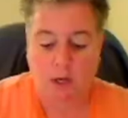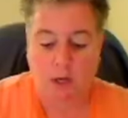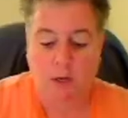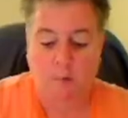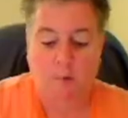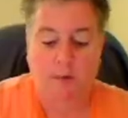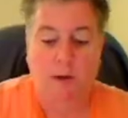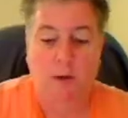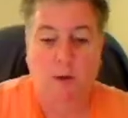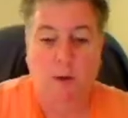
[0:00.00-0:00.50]
I
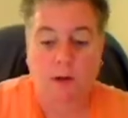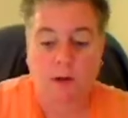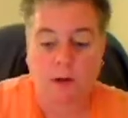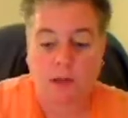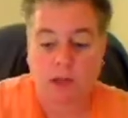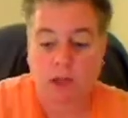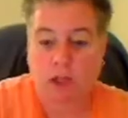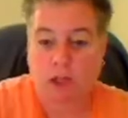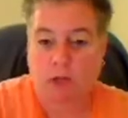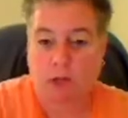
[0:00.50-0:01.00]
wanted to
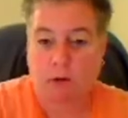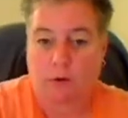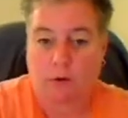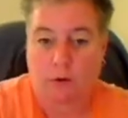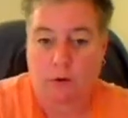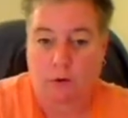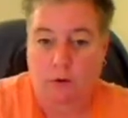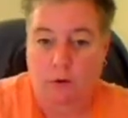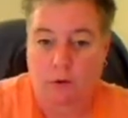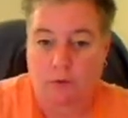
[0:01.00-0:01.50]
show
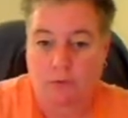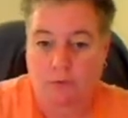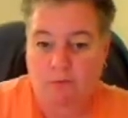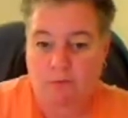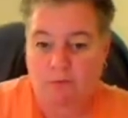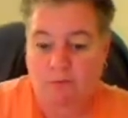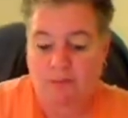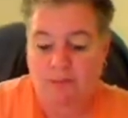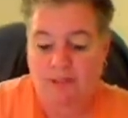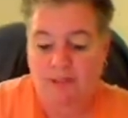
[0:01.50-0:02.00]
you
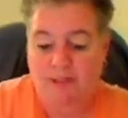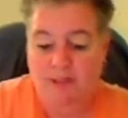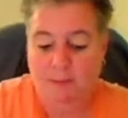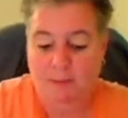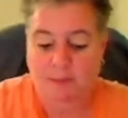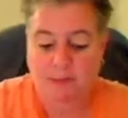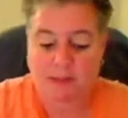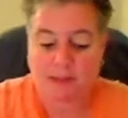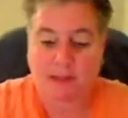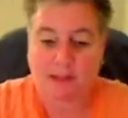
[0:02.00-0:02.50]
some of
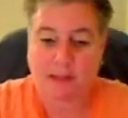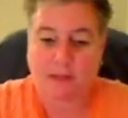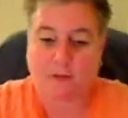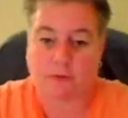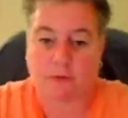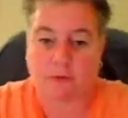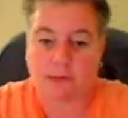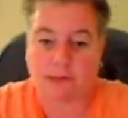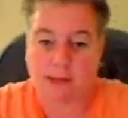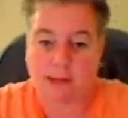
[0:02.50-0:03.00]
the different
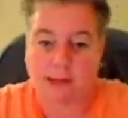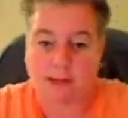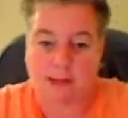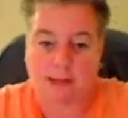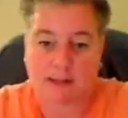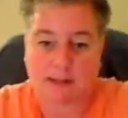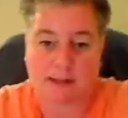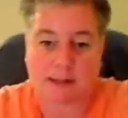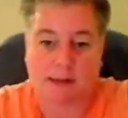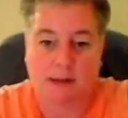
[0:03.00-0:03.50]

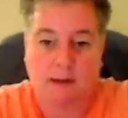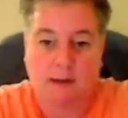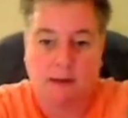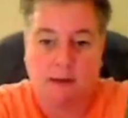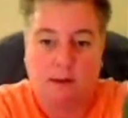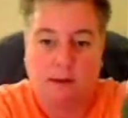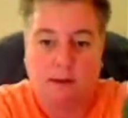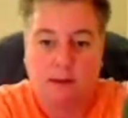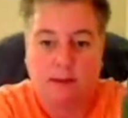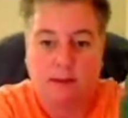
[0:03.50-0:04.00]
sizes.
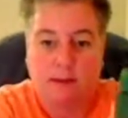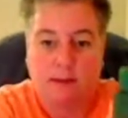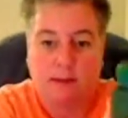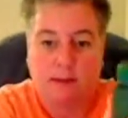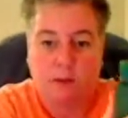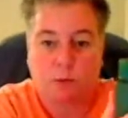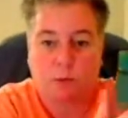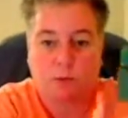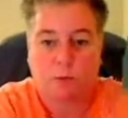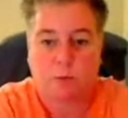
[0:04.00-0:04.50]
This
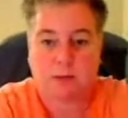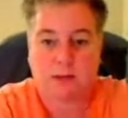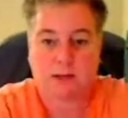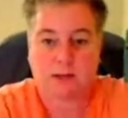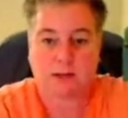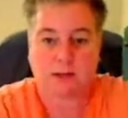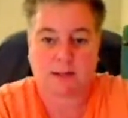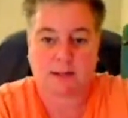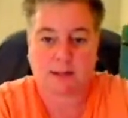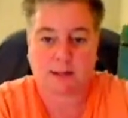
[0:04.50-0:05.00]
would be
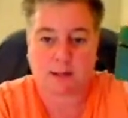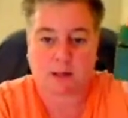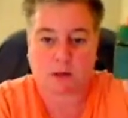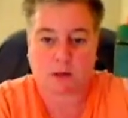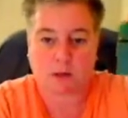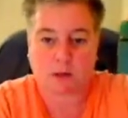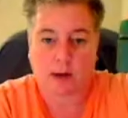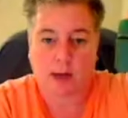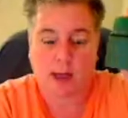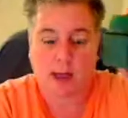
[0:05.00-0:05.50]

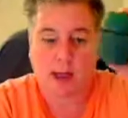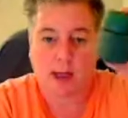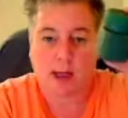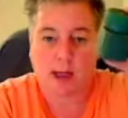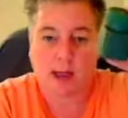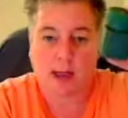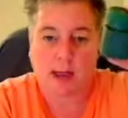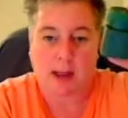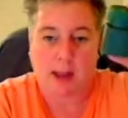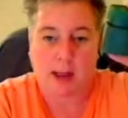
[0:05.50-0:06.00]
considered
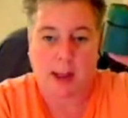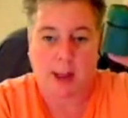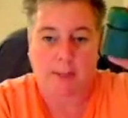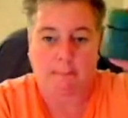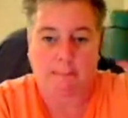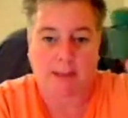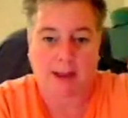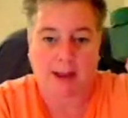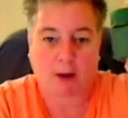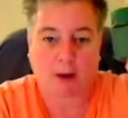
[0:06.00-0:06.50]
a
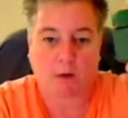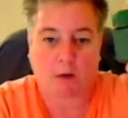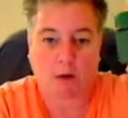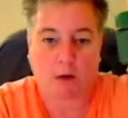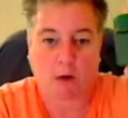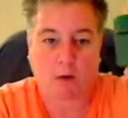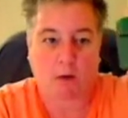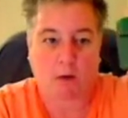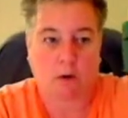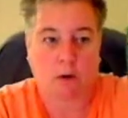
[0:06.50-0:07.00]

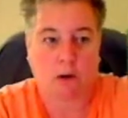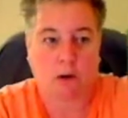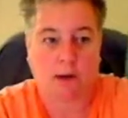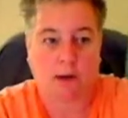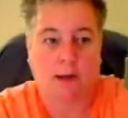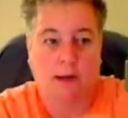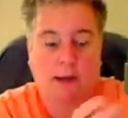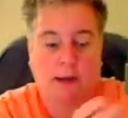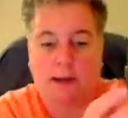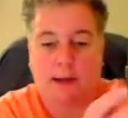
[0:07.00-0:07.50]
micro,
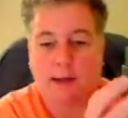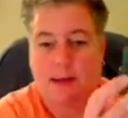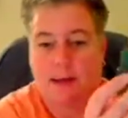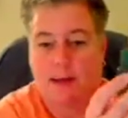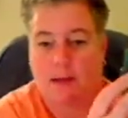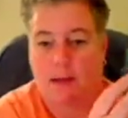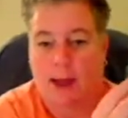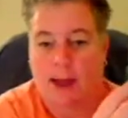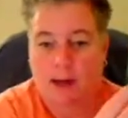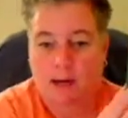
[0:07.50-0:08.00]
and it
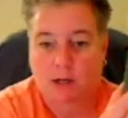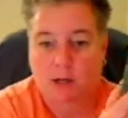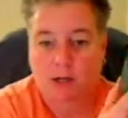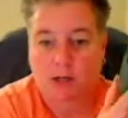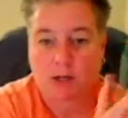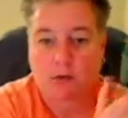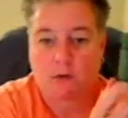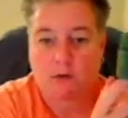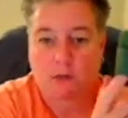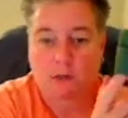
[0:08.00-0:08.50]
actually
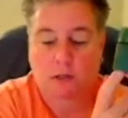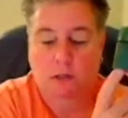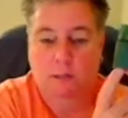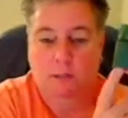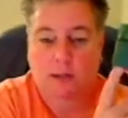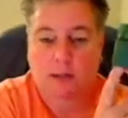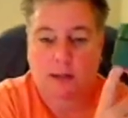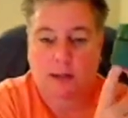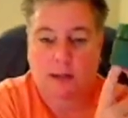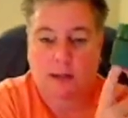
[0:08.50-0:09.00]
used to
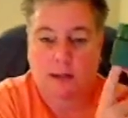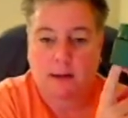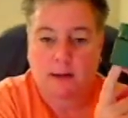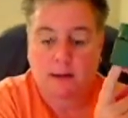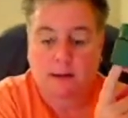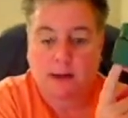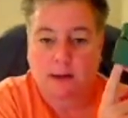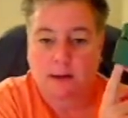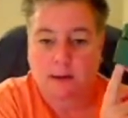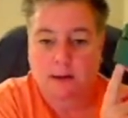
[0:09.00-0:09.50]
be
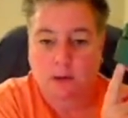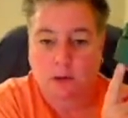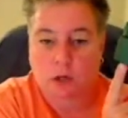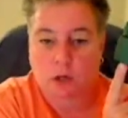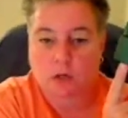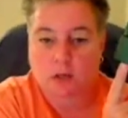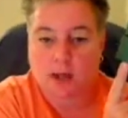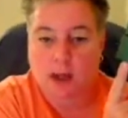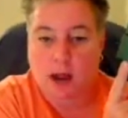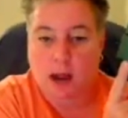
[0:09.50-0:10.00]
like a
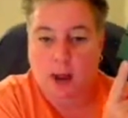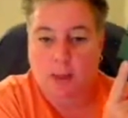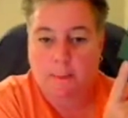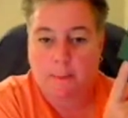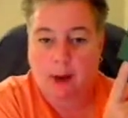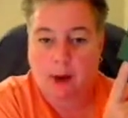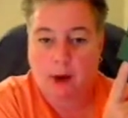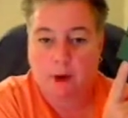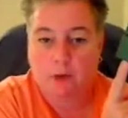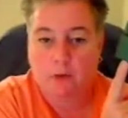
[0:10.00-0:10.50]
Zyrtec
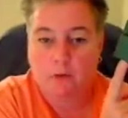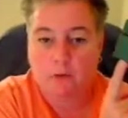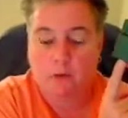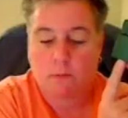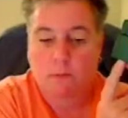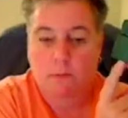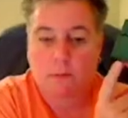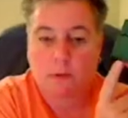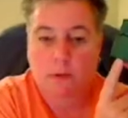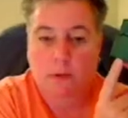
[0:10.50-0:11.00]
bottle,
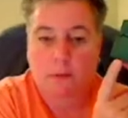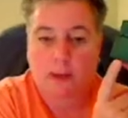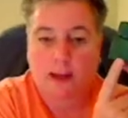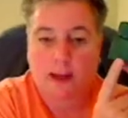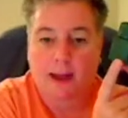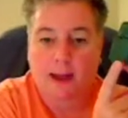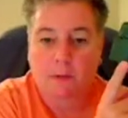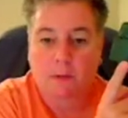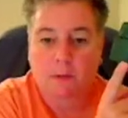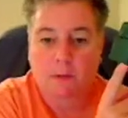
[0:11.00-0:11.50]
so my
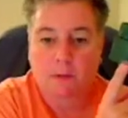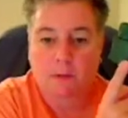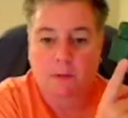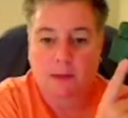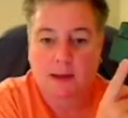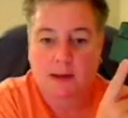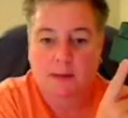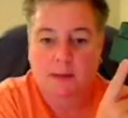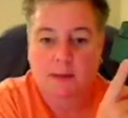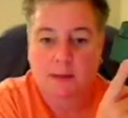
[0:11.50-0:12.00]
allergy
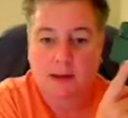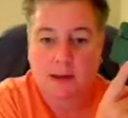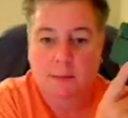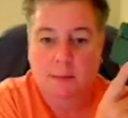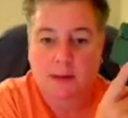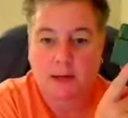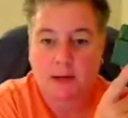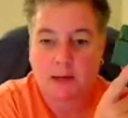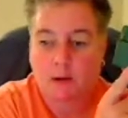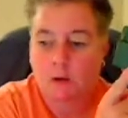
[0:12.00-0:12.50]
medicine came
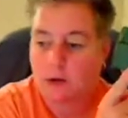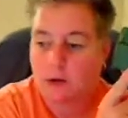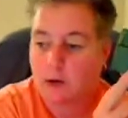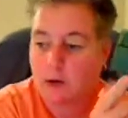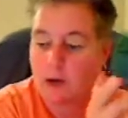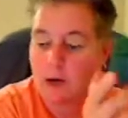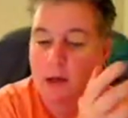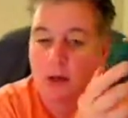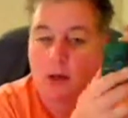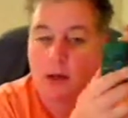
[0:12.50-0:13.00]
in here,
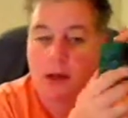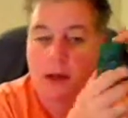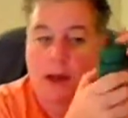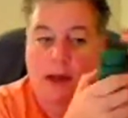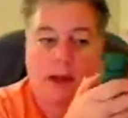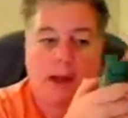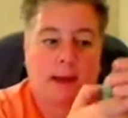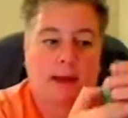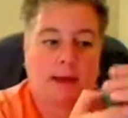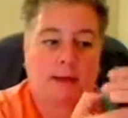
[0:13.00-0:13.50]

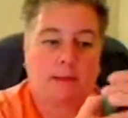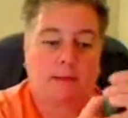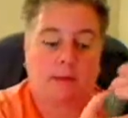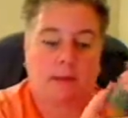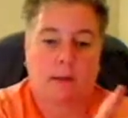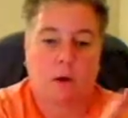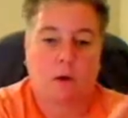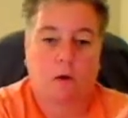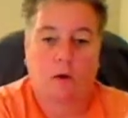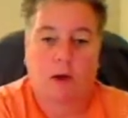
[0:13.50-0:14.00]
and
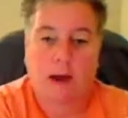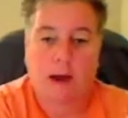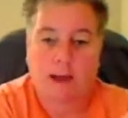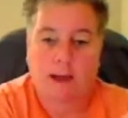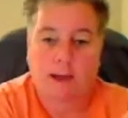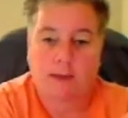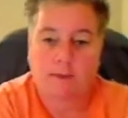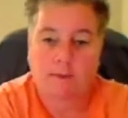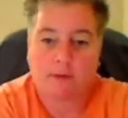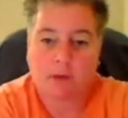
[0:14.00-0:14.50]
so I
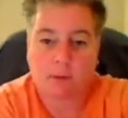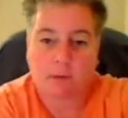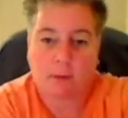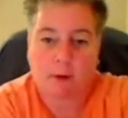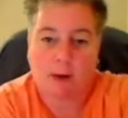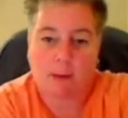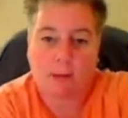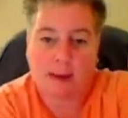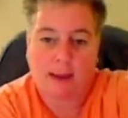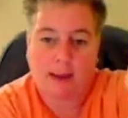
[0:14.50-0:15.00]
have
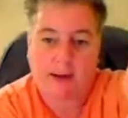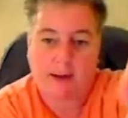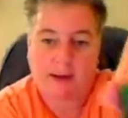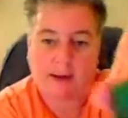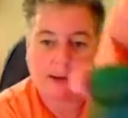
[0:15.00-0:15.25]
spray painted